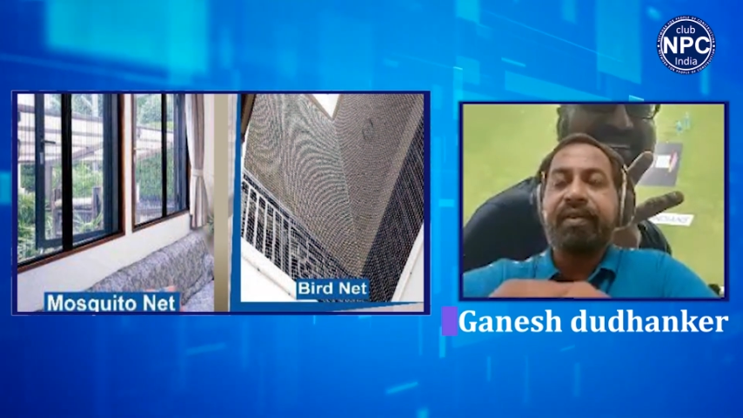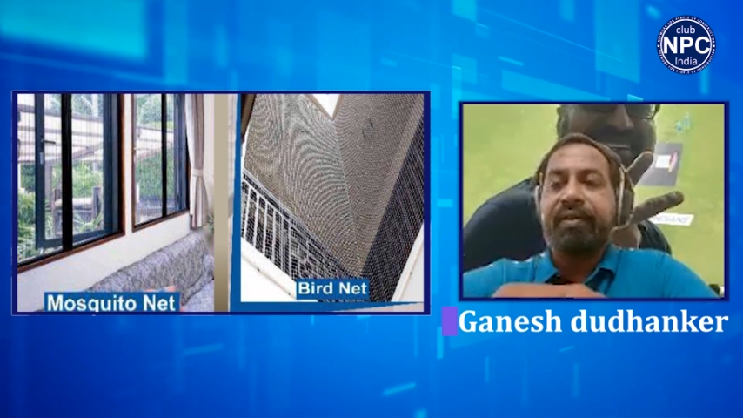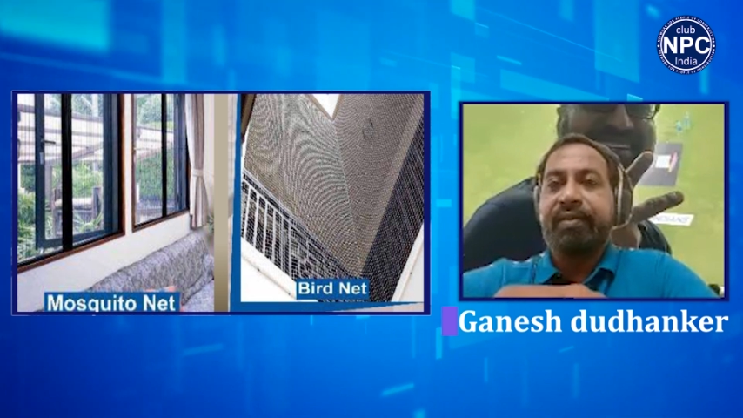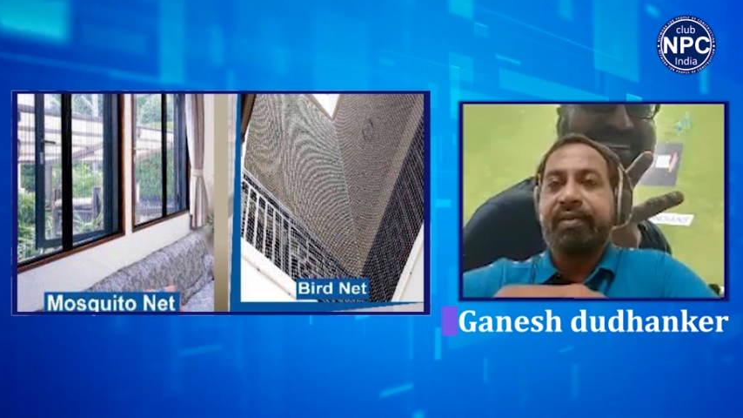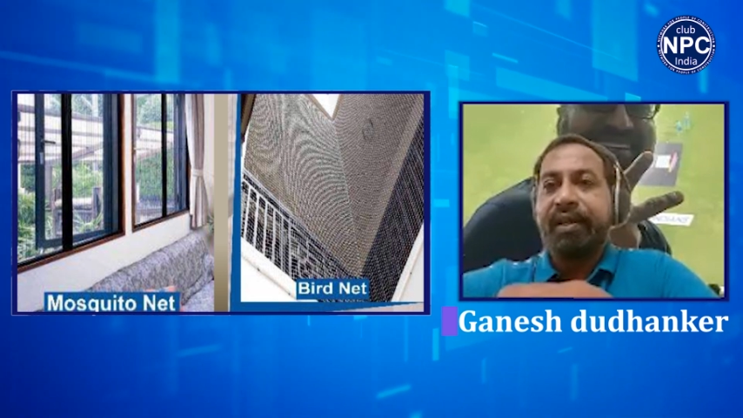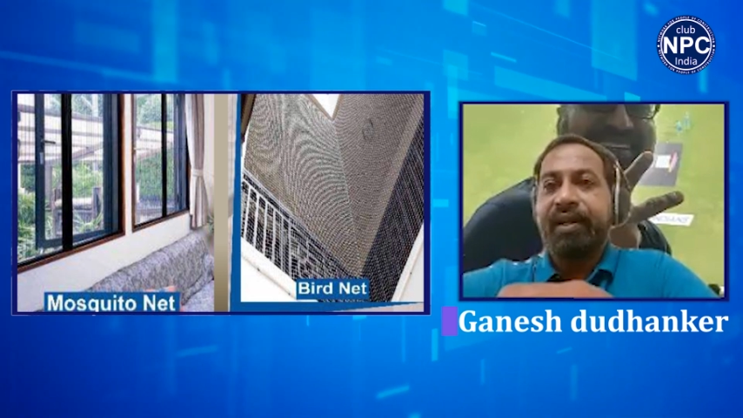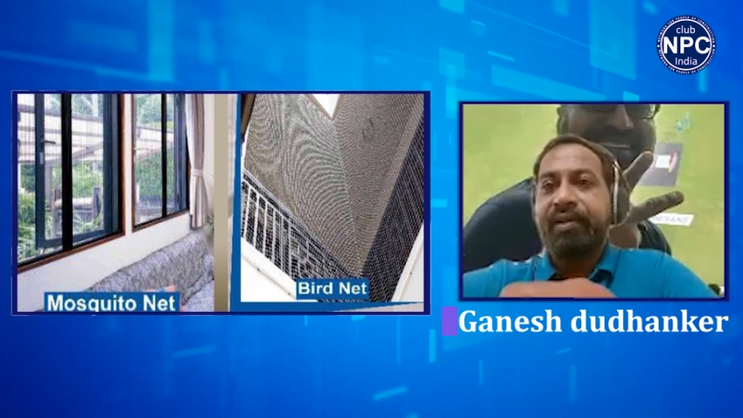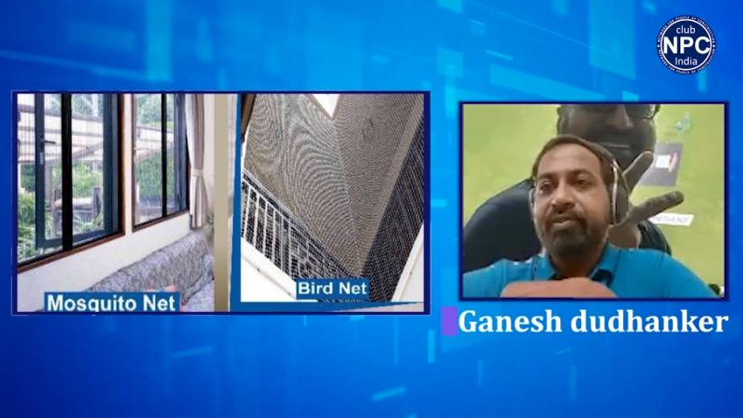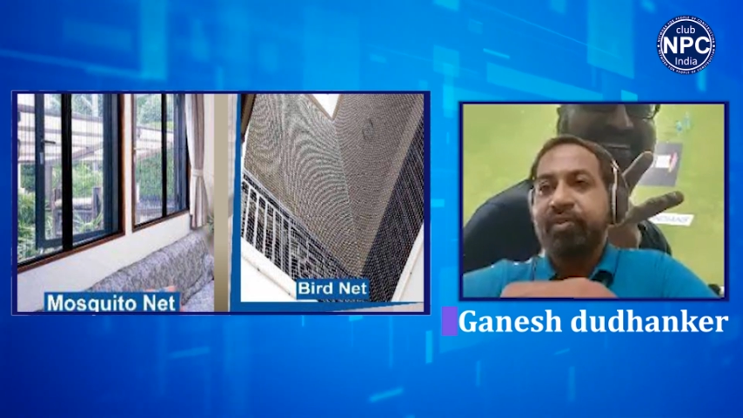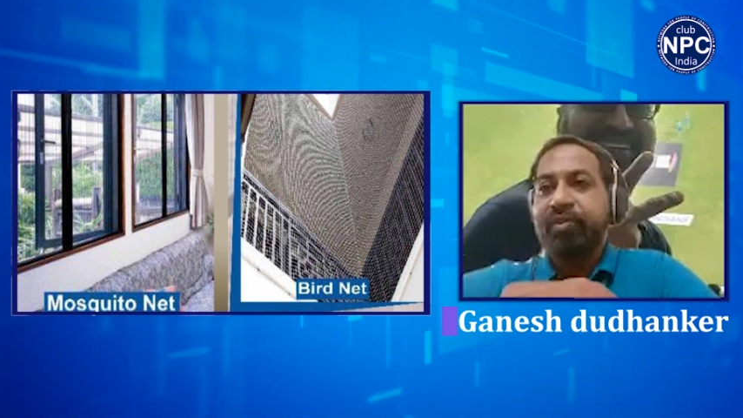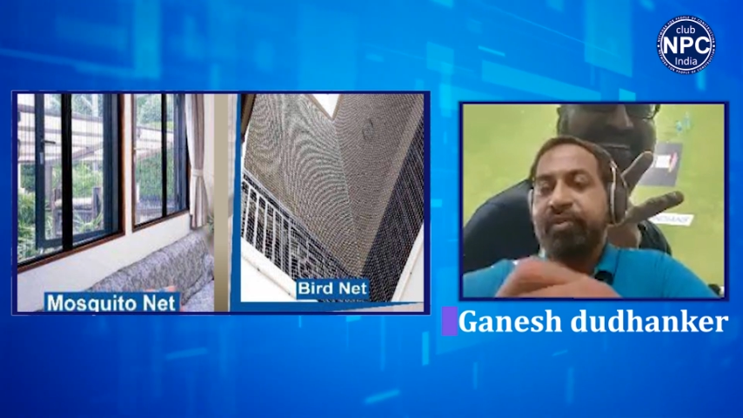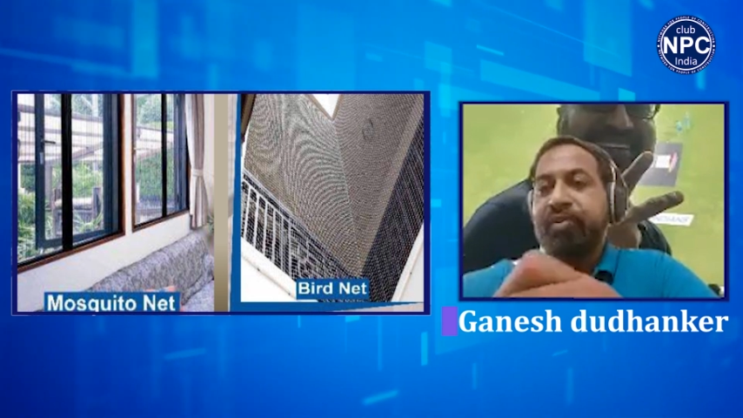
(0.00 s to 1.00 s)
There are also
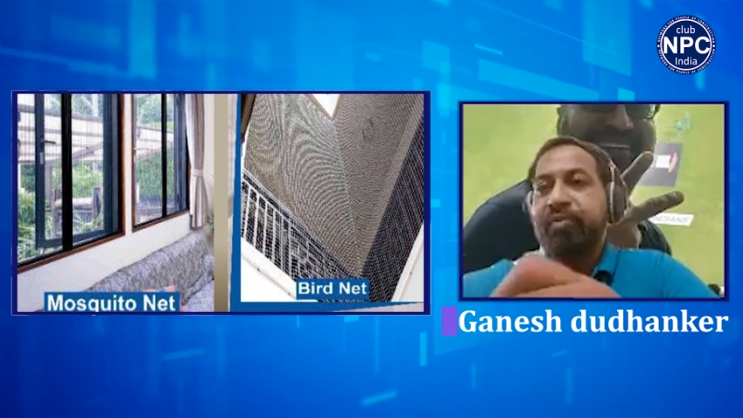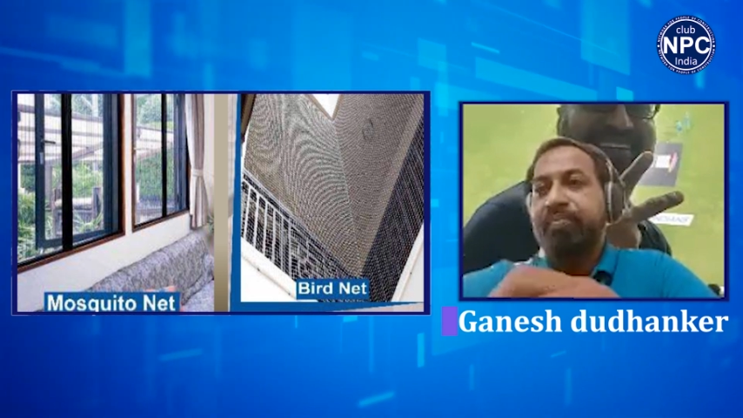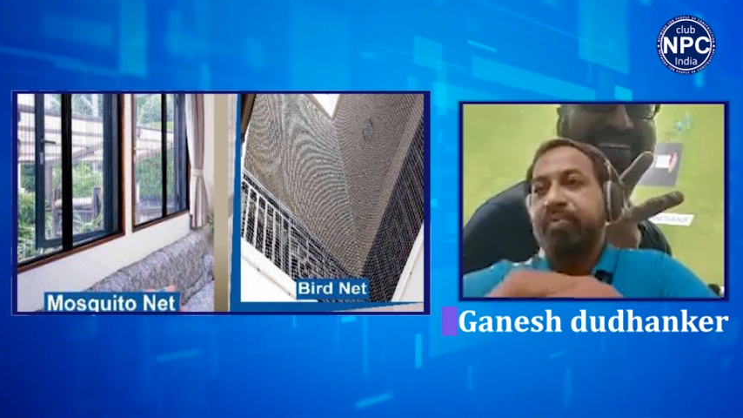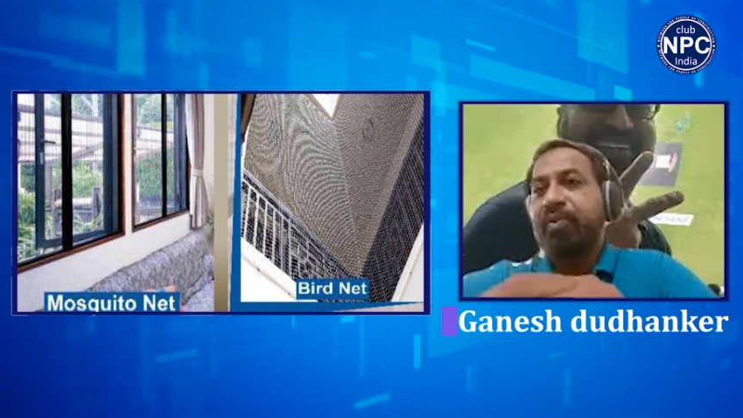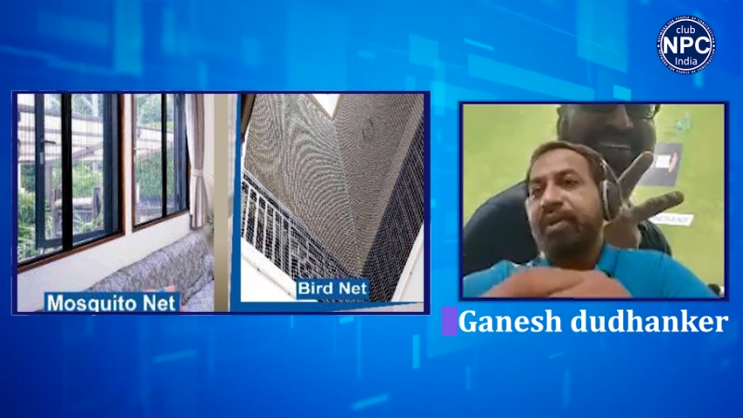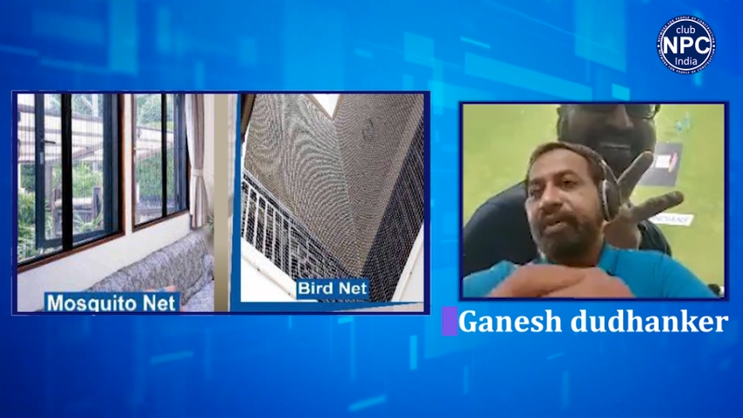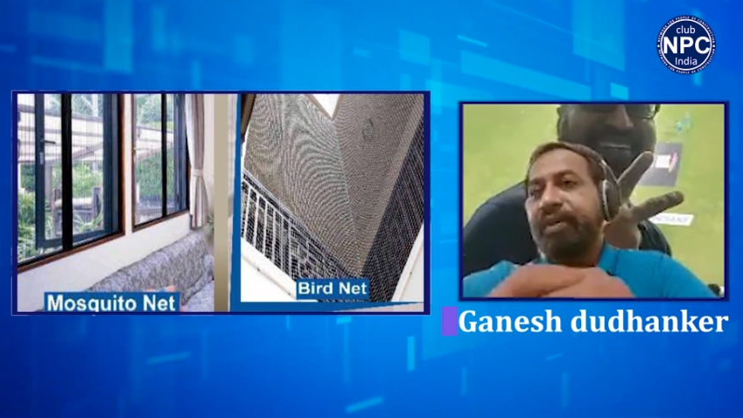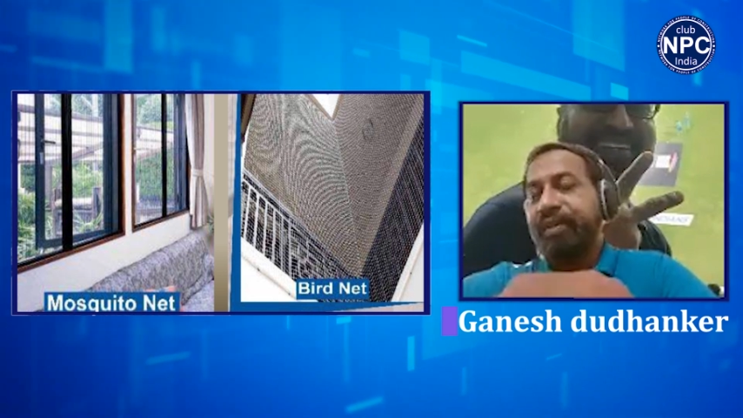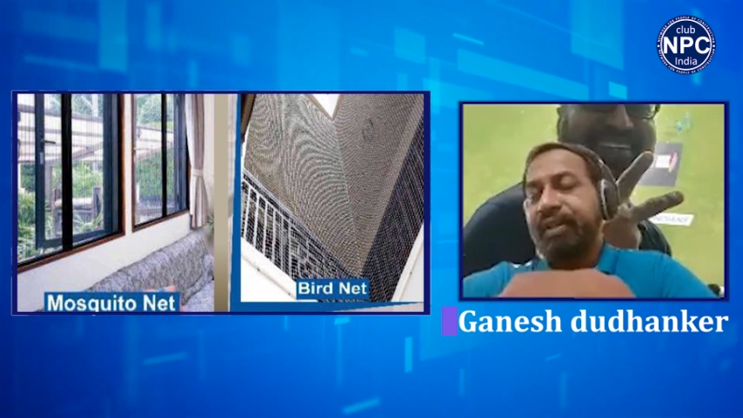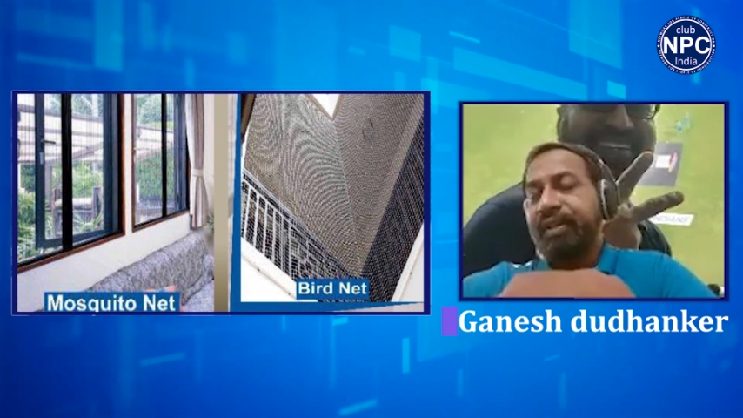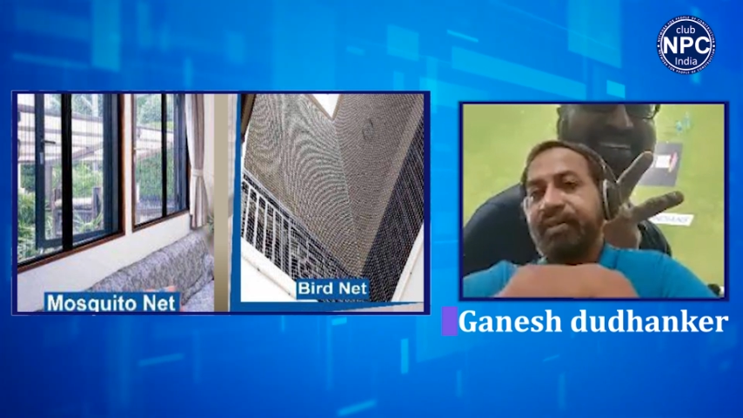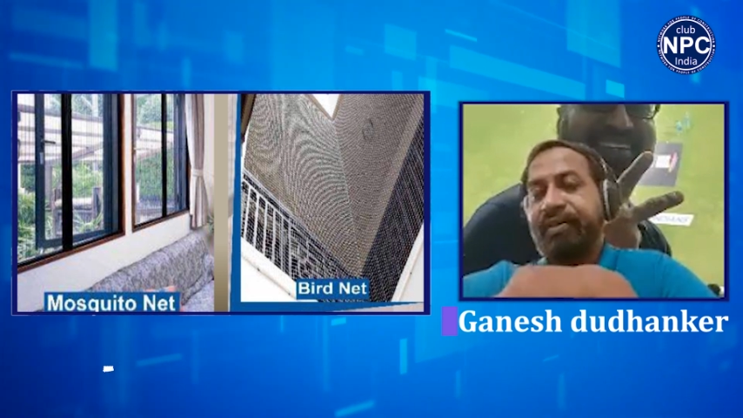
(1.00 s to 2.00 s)
few products like